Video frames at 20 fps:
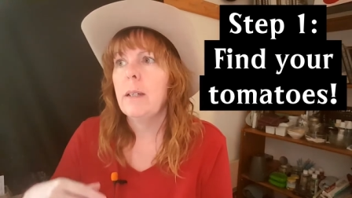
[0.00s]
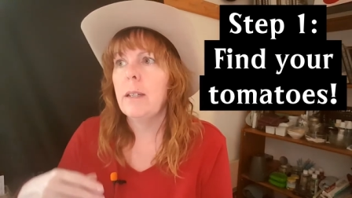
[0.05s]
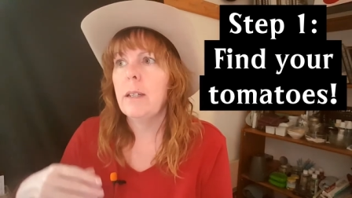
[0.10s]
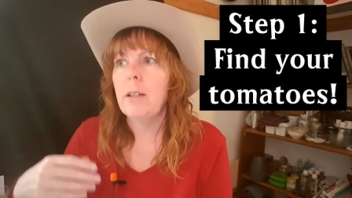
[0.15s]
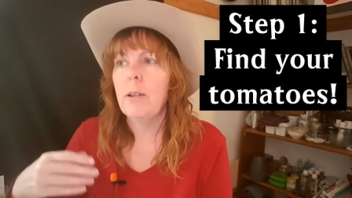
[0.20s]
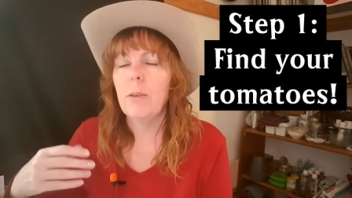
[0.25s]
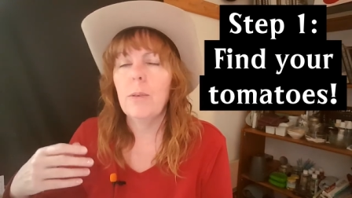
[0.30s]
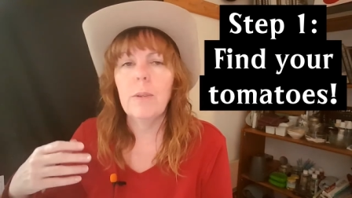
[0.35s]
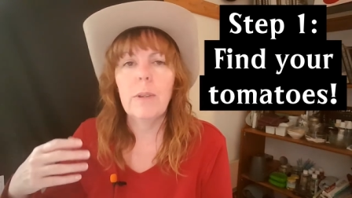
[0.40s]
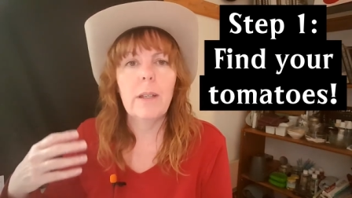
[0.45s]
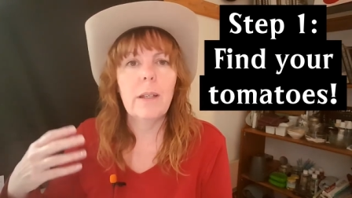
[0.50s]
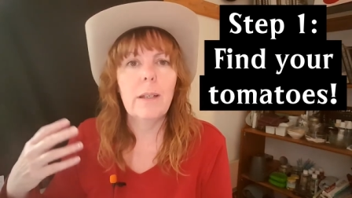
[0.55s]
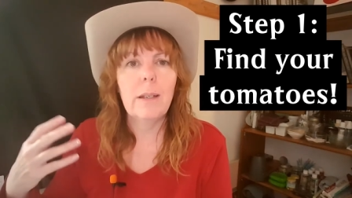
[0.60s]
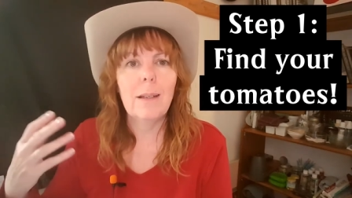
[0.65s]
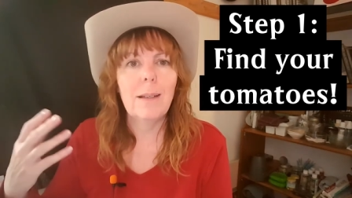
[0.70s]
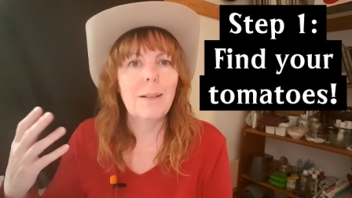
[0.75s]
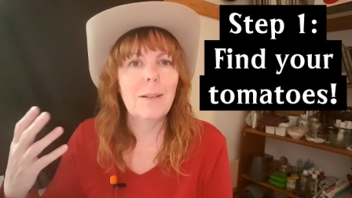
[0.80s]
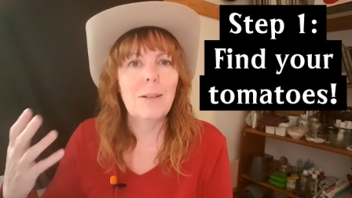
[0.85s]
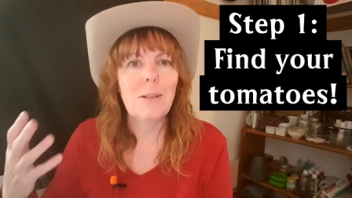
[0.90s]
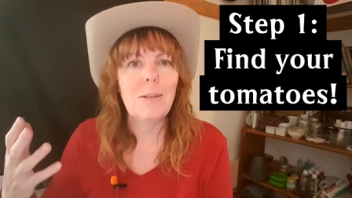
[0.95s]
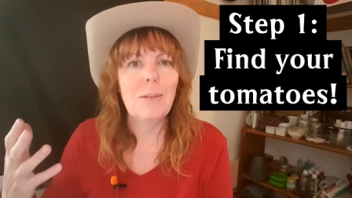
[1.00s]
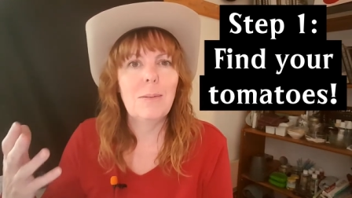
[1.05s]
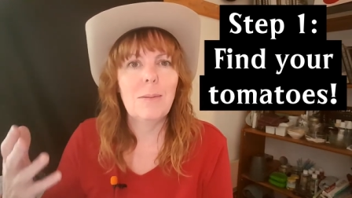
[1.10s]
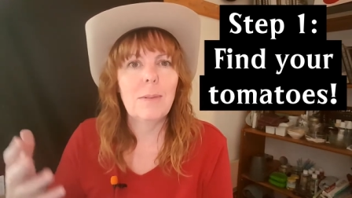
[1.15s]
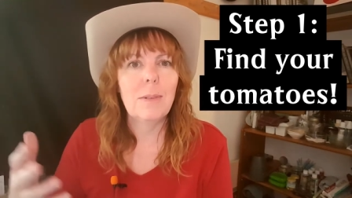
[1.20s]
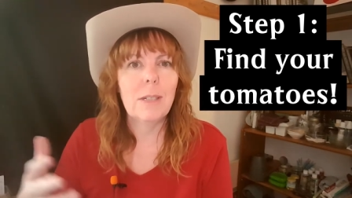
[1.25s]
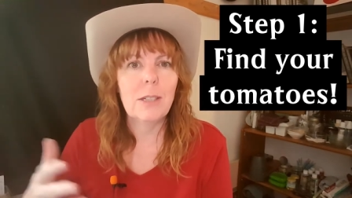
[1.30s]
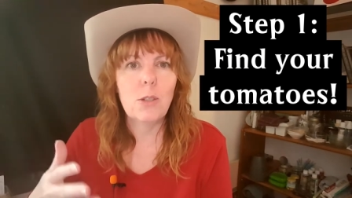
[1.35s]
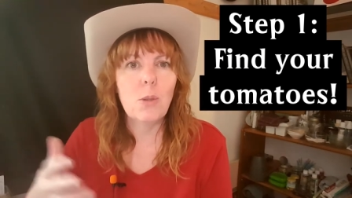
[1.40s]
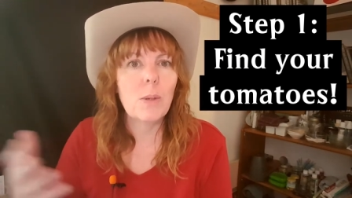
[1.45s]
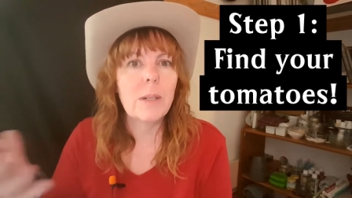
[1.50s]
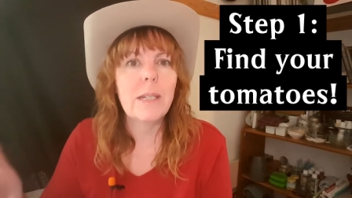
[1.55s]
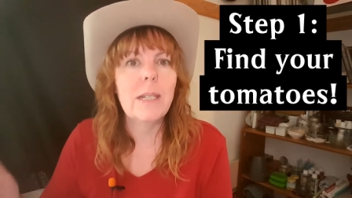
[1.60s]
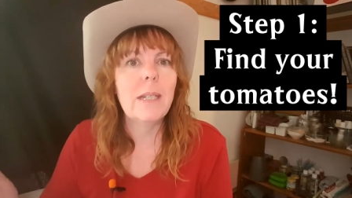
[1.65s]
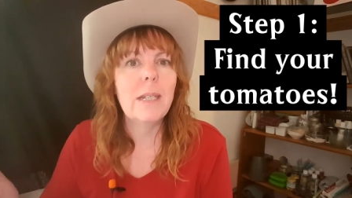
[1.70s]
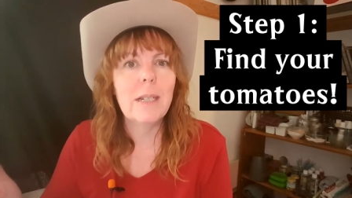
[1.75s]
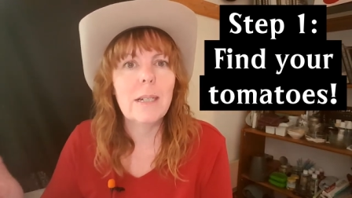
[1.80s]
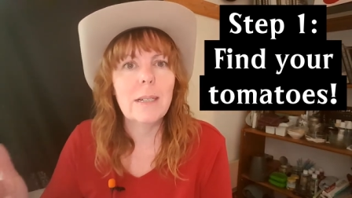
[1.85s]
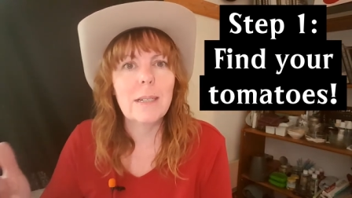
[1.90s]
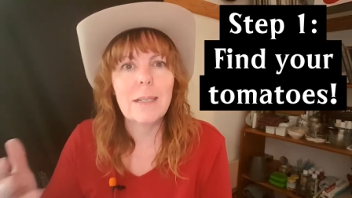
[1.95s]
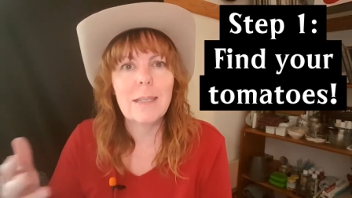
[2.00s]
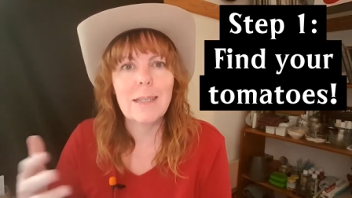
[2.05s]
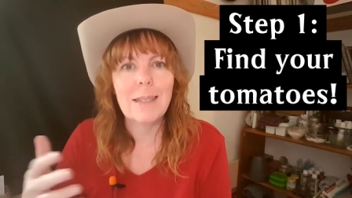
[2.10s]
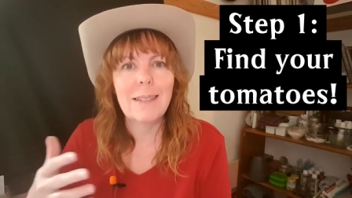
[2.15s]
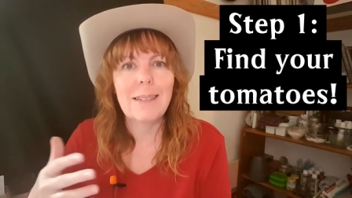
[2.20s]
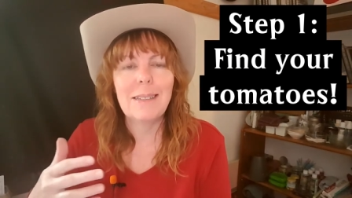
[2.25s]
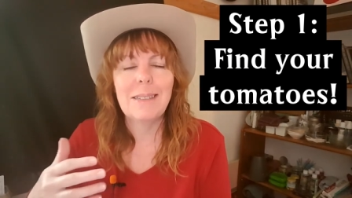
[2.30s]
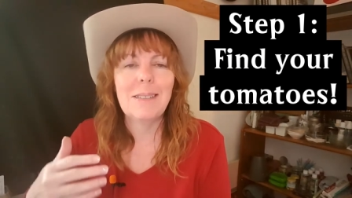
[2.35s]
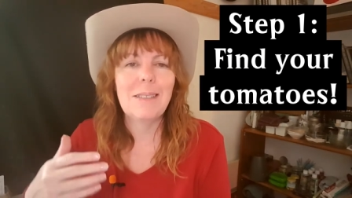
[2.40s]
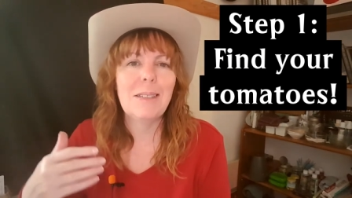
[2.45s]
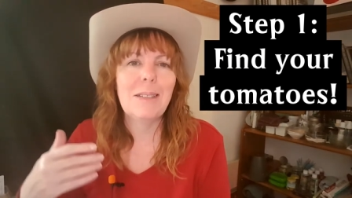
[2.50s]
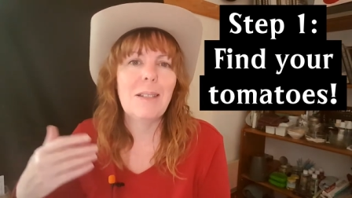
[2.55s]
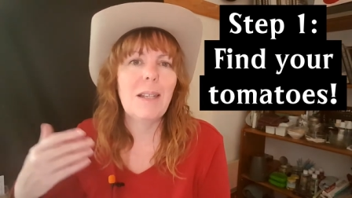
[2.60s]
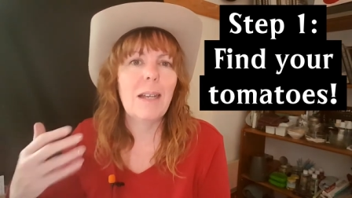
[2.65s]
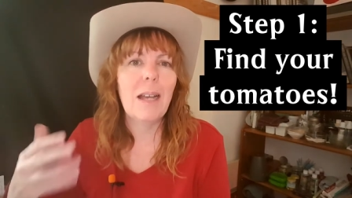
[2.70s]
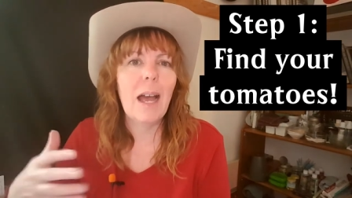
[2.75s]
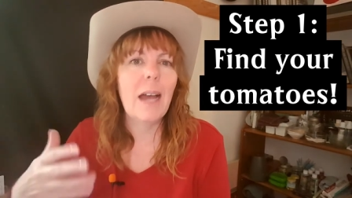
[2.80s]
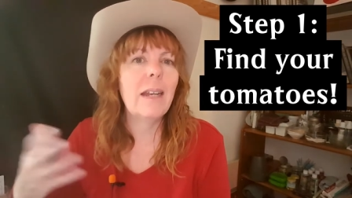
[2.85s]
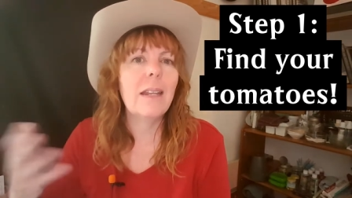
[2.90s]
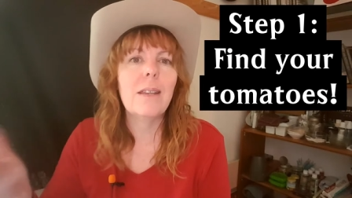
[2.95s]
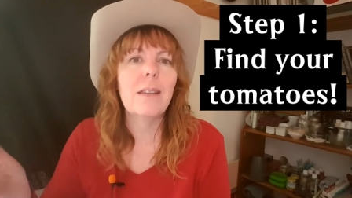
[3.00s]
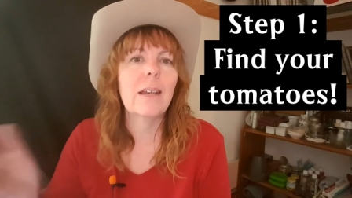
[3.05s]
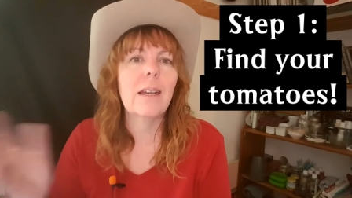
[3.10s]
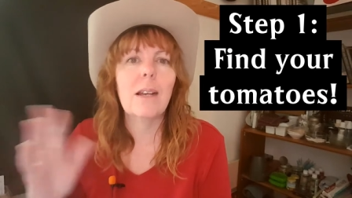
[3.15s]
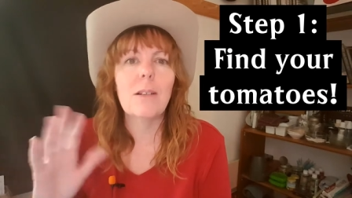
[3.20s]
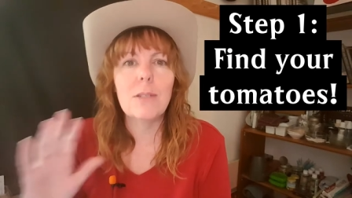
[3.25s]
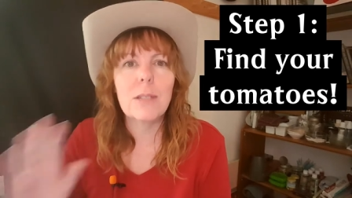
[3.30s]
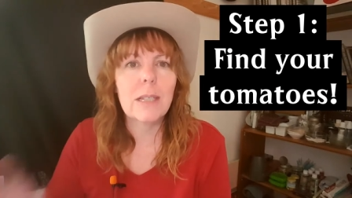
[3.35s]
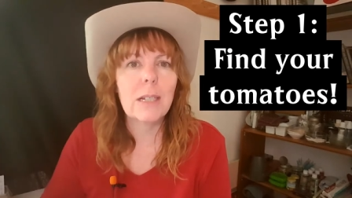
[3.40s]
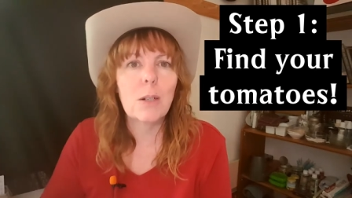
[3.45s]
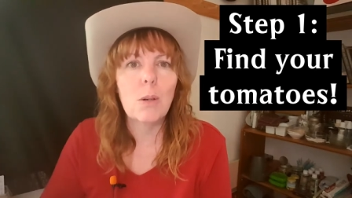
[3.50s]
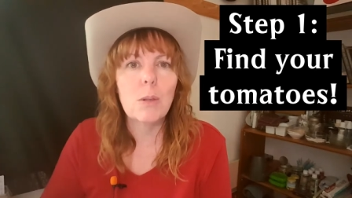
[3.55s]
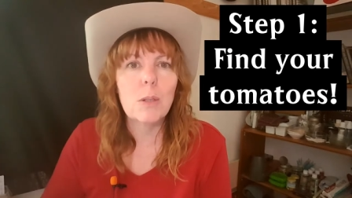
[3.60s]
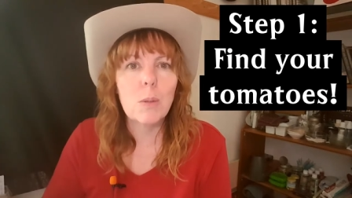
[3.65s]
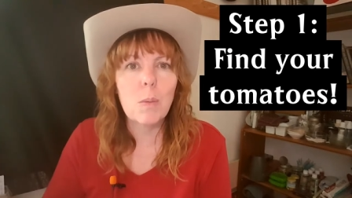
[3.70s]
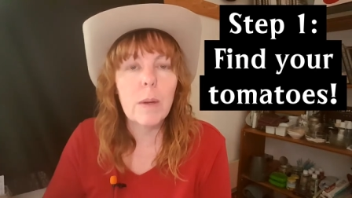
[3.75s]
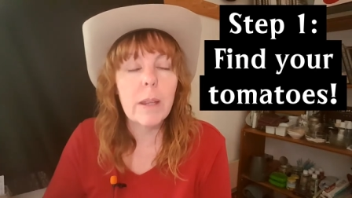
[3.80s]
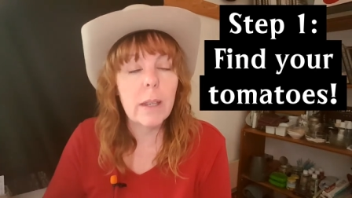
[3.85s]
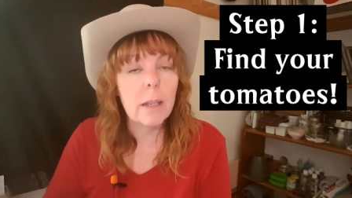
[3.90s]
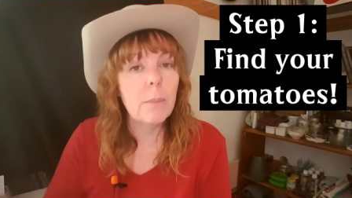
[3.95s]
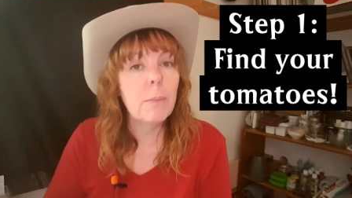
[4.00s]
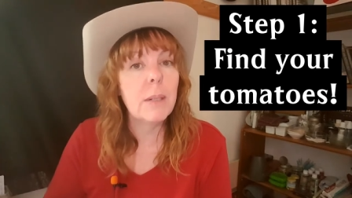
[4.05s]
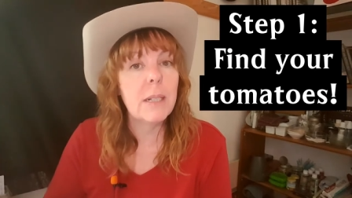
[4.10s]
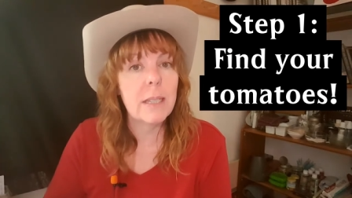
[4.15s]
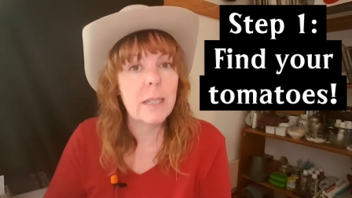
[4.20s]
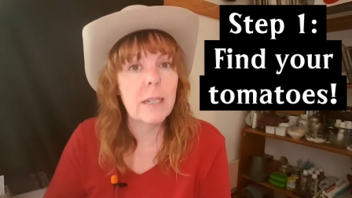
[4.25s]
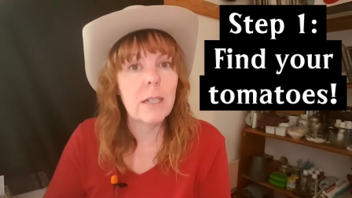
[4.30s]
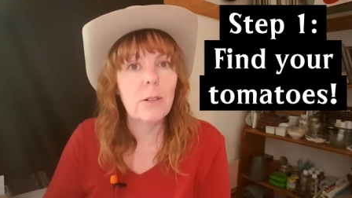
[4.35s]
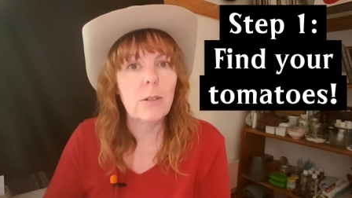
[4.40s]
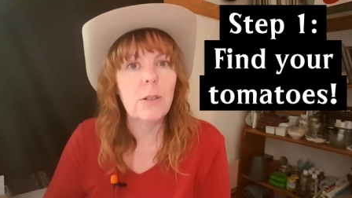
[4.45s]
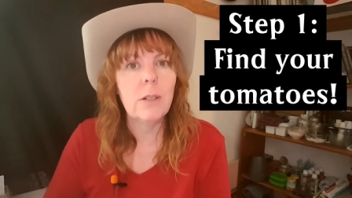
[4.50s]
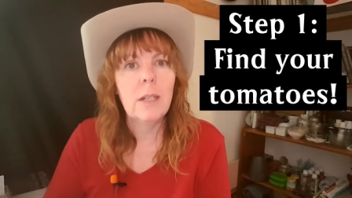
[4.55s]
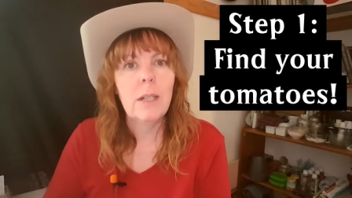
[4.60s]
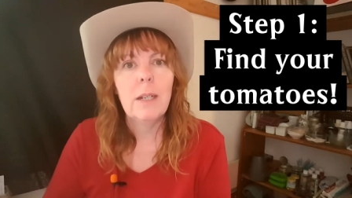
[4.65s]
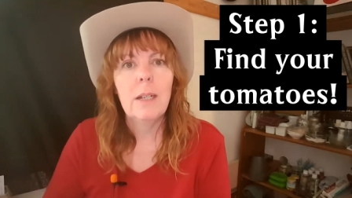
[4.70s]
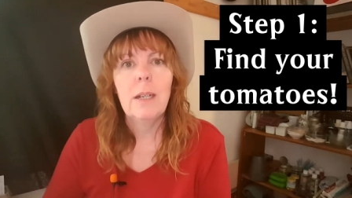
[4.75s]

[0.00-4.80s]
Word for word: you know, the, the tortillas and anything else that goes with it. But still,